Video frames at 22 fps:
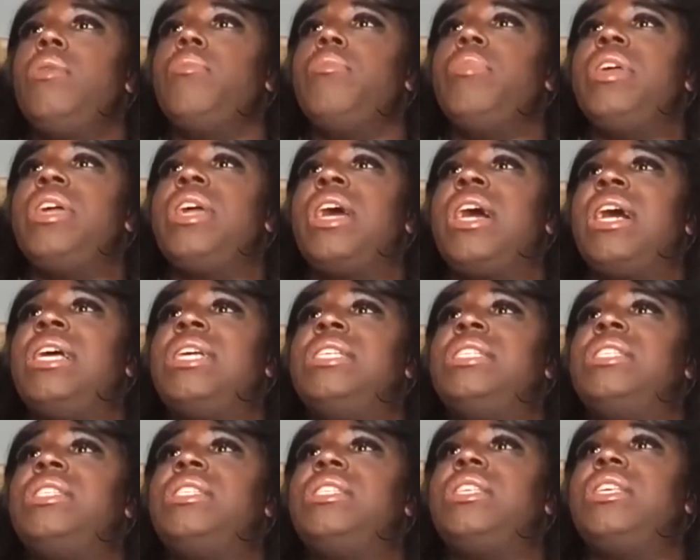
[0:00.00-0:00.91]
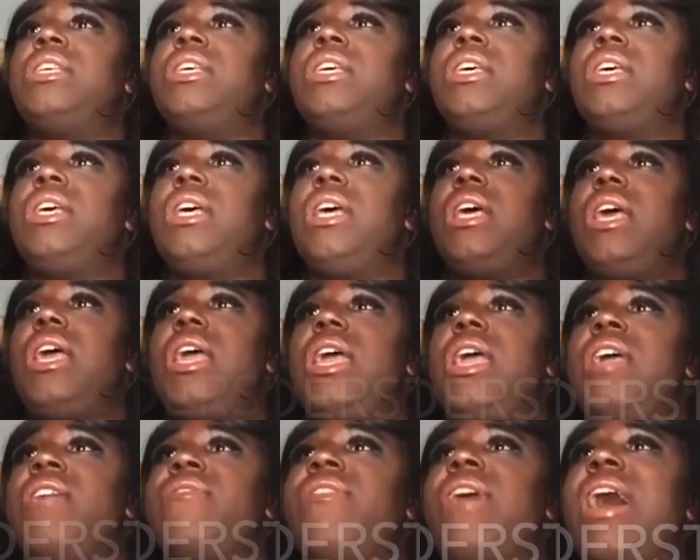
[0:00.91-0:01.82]
Because
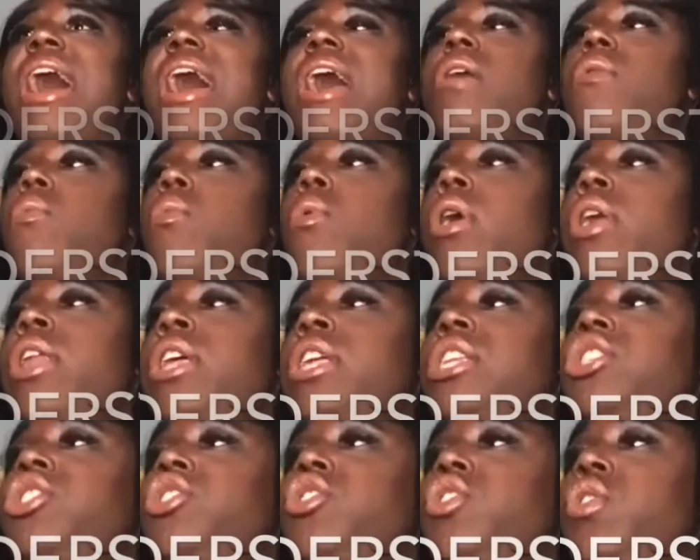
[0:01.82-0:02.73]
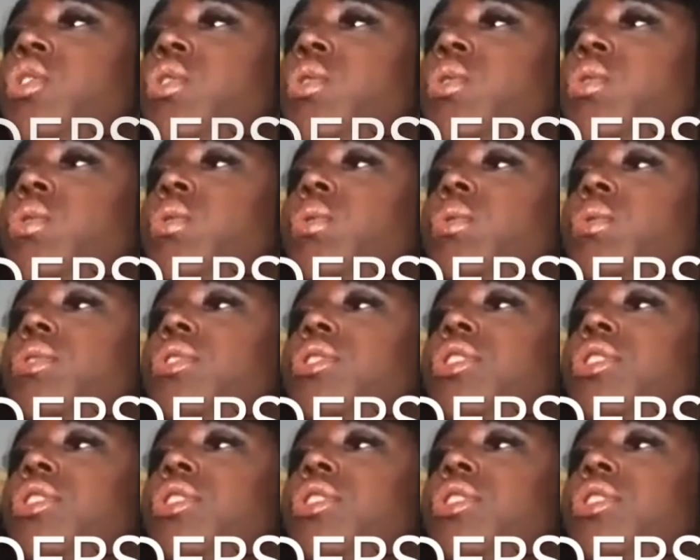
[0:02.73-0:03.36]
if I wanted to,